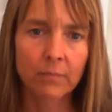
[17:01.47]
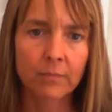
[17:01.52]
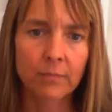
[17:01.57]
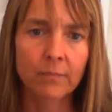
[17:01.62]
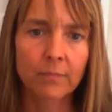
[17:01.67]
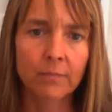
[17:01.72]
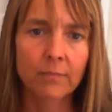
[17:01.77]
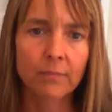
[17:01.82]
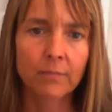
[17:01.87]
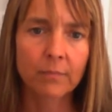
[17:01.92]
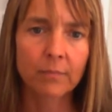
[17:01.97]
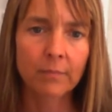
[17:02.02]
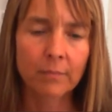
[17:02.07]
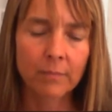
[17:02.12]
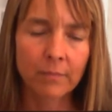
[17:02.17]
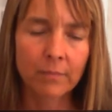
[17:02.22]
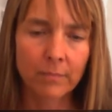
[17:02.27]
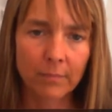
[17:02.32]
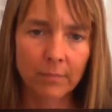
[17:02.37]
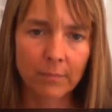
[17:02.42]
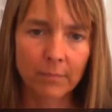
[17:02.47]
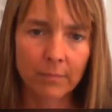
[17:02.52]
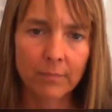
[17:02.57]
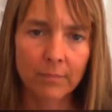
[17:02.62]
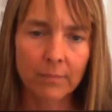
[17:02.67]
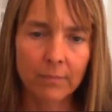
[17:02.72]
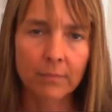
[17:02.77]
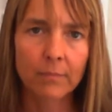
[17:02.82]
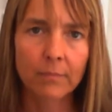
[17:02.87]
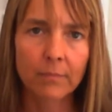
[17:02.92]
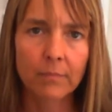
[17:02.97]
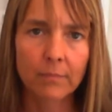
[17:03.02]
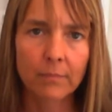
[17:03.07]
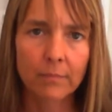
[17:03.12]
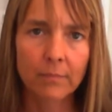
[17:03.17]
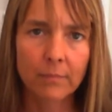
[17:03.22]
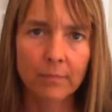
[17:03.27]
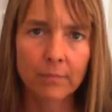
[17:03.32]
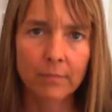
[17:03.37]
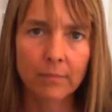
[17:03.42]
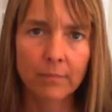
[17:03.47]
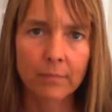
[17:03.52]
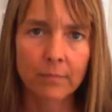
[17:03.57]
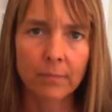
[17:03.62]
[no speech]